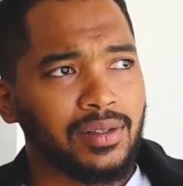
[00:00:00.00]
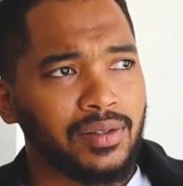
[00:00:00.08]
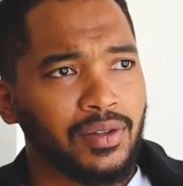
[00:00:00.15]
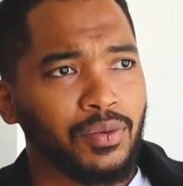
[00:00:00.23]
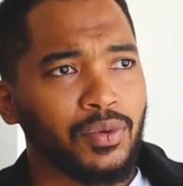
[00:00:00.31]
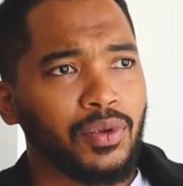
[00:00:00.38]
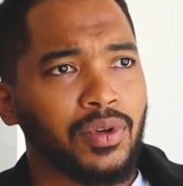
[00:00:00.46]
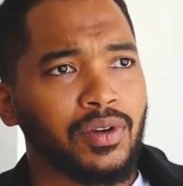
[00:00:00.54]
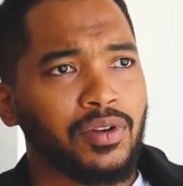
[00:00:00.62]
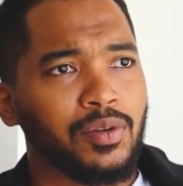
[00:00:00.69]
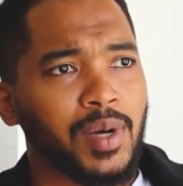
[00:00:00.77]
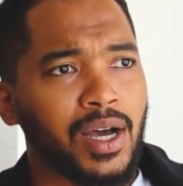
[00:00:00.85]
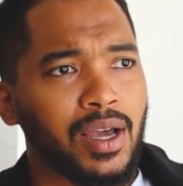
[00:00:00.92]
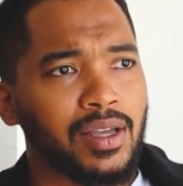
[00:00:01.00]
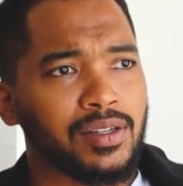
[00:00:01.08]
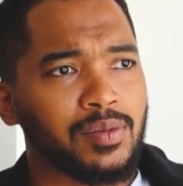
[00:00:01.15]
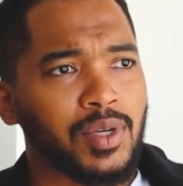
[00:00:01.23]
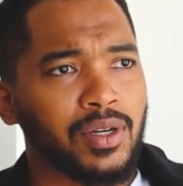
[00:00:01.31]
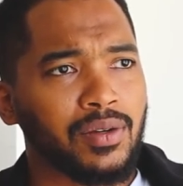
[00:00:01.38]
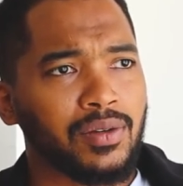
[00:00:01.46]
the ruler of Dubai has
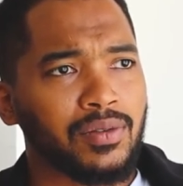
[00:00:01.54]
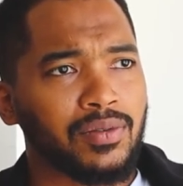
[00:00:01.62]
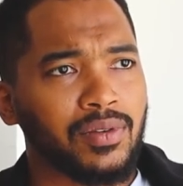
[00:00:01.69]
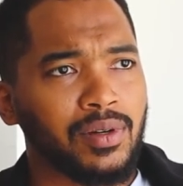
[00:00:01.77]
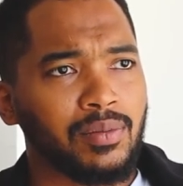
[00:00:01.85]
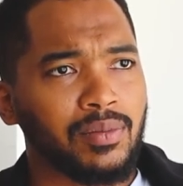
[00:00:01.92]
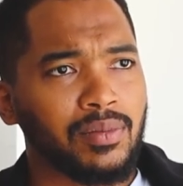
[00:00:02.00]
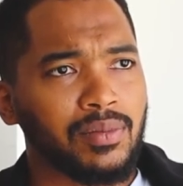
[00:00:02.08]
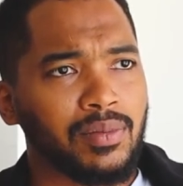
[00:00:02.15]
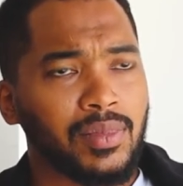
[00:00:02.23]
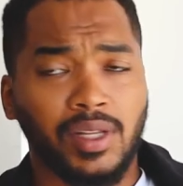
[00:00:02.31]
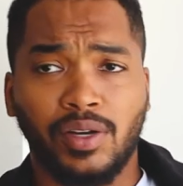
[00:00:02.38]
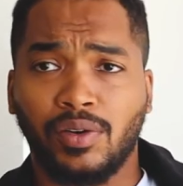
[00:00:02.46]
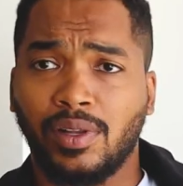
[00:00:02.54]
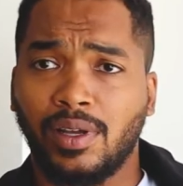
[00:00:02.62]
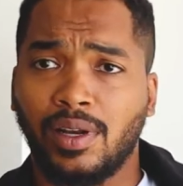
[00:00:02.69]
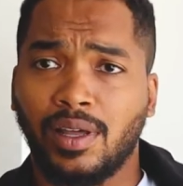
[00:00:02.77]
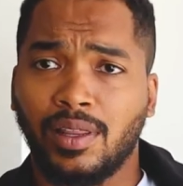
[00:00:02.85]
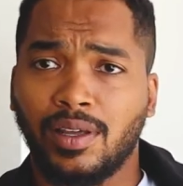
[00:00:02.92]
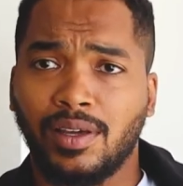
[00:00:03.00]
built from literally
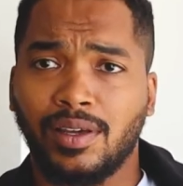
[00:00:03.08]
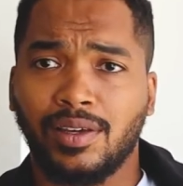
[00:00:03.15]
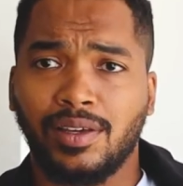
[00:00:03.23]
nothing.